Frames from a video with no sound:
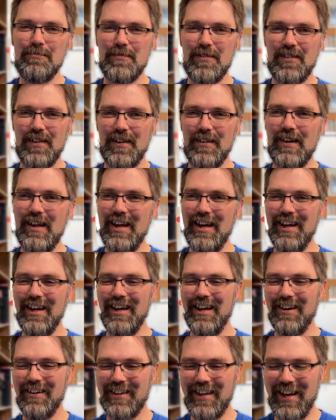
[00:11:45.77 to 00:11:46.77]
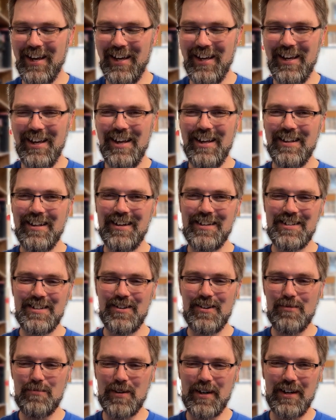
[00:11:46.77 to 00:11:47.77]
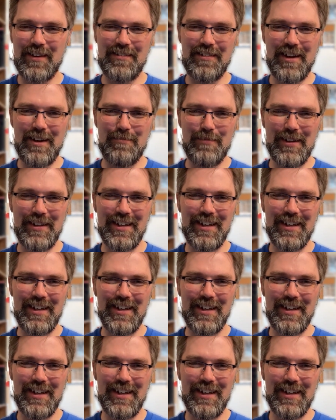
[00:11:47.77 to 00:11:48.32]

So, okay, that's your homework assignment.